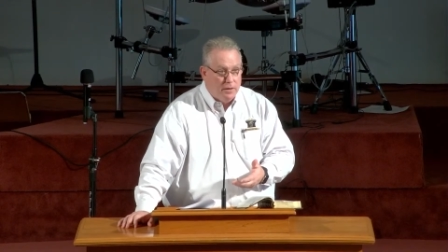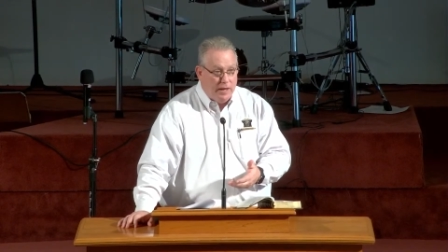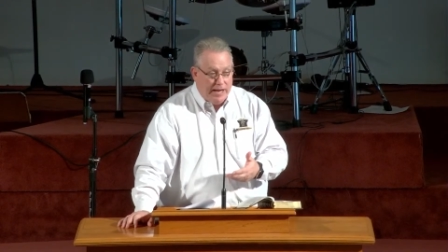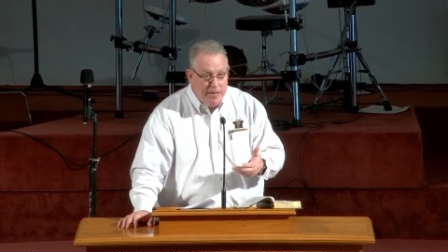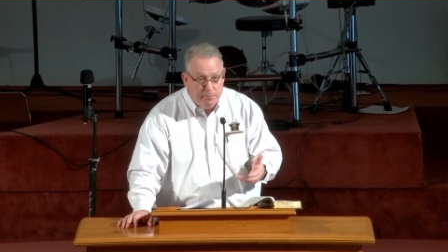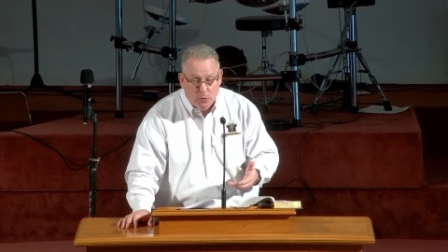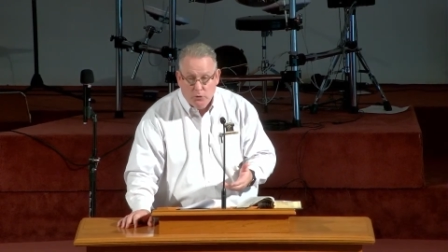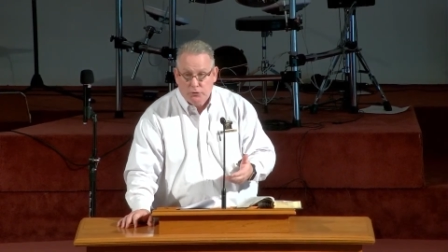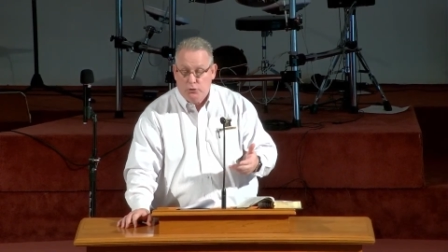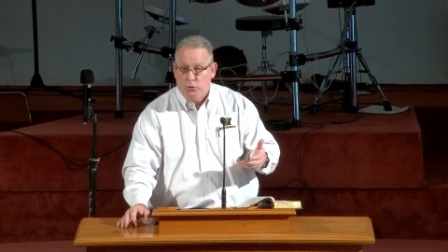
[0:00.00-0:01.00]
able
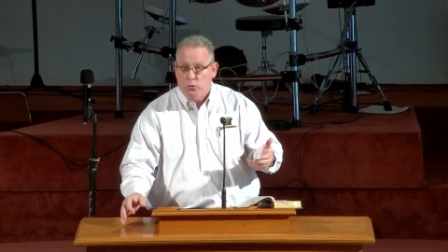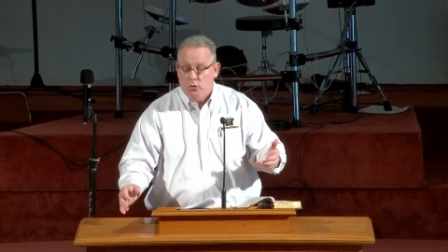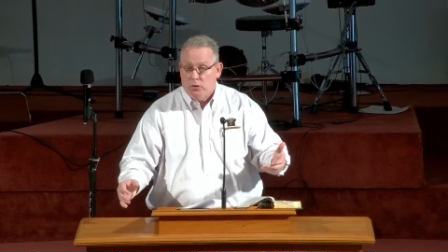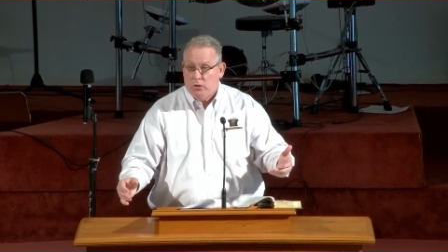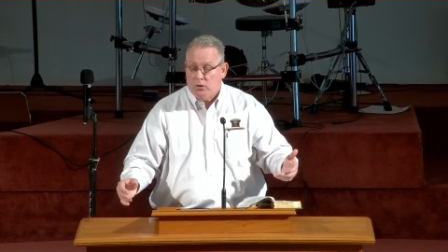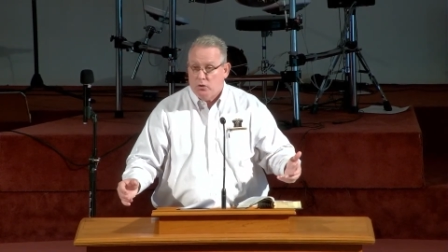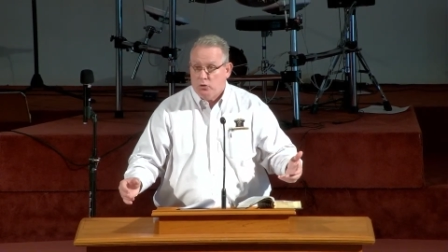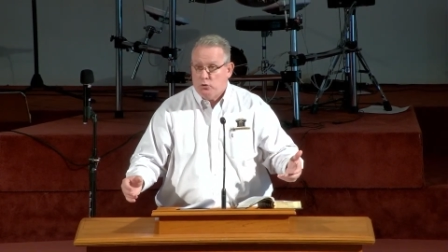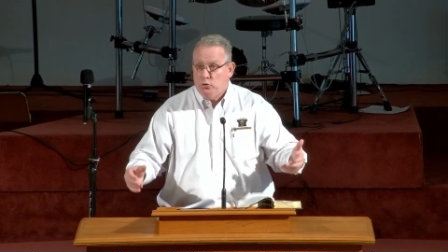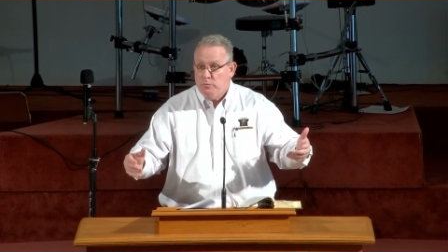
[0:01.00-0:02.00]
to,
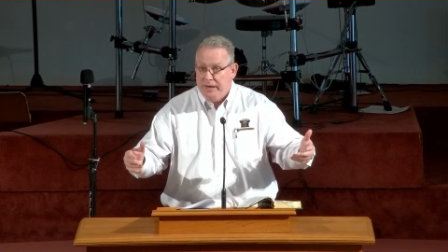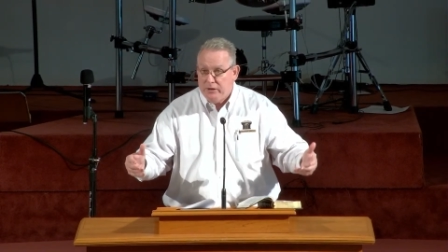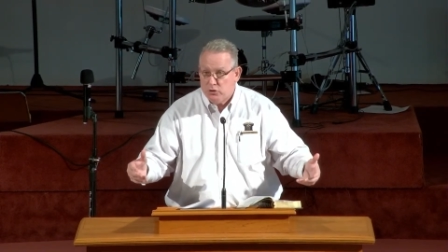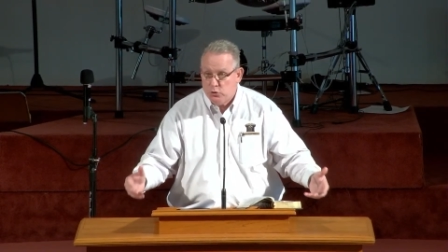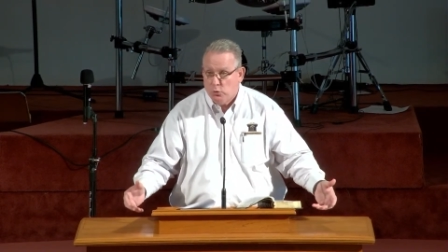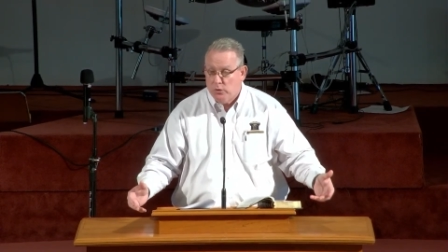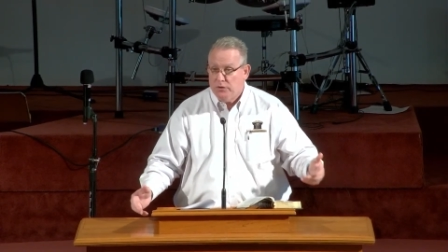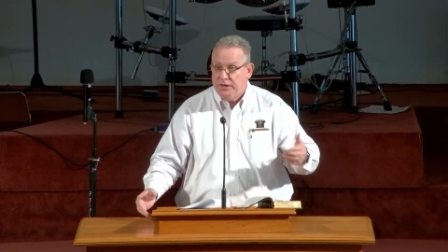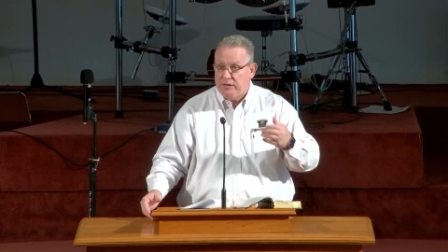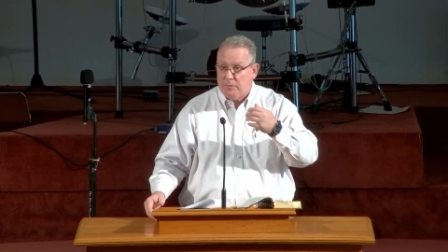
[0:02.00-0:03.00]
to make sure
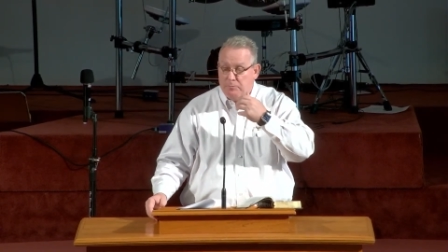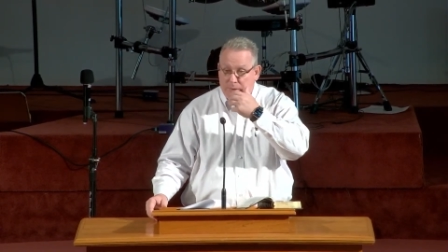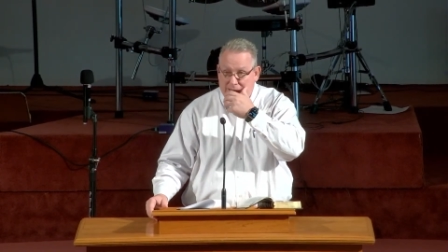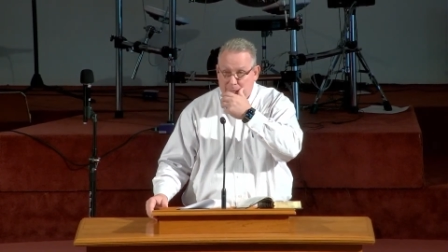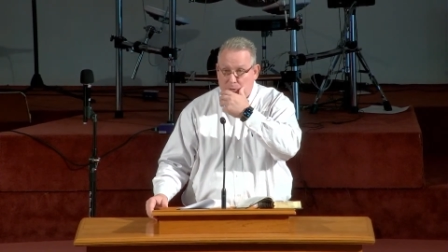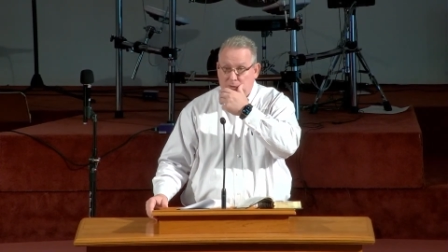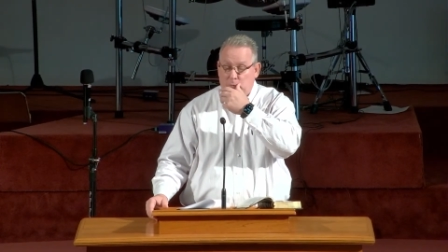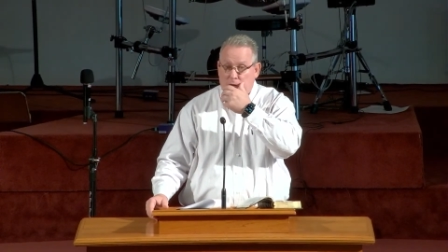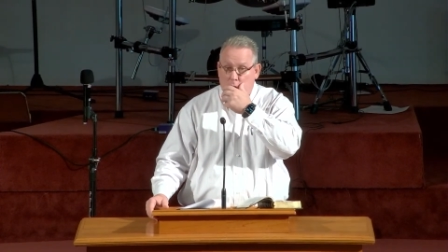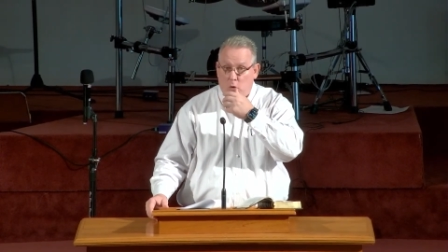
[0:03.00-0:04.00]
that the Bible that
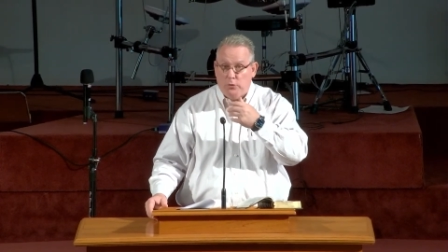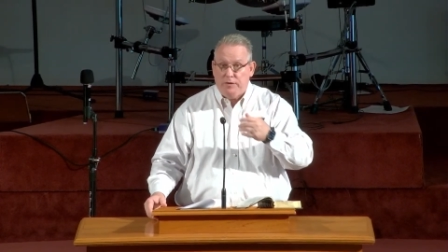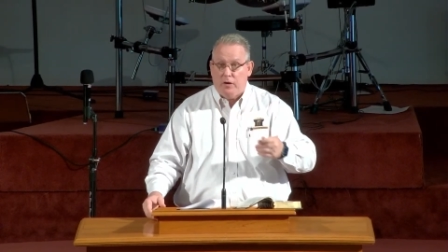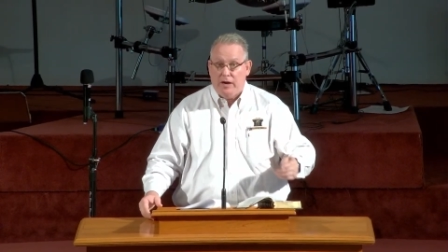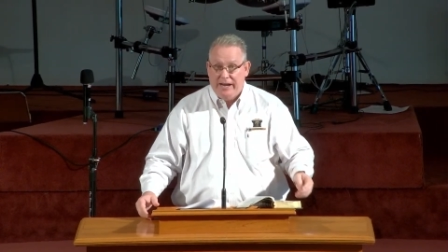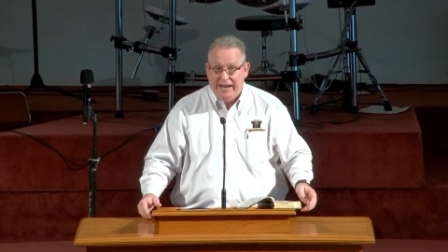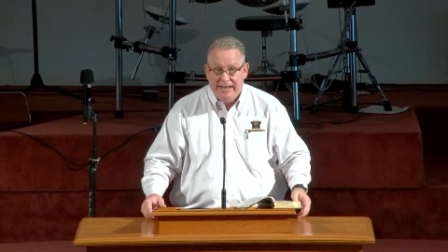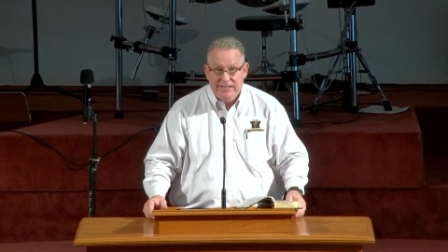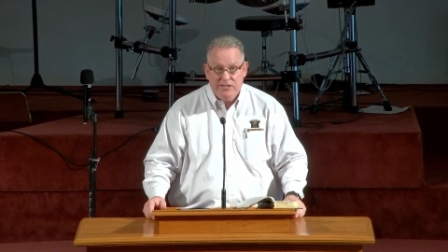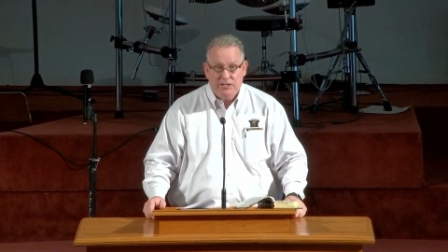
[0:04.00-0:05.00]
we hold in our
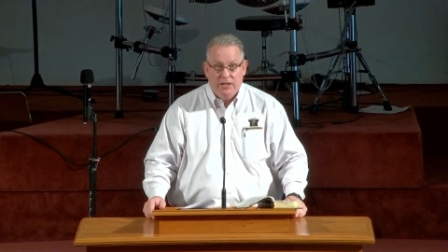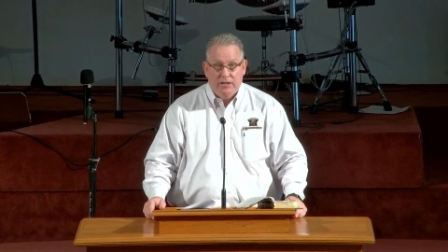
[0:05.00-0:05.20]
hands,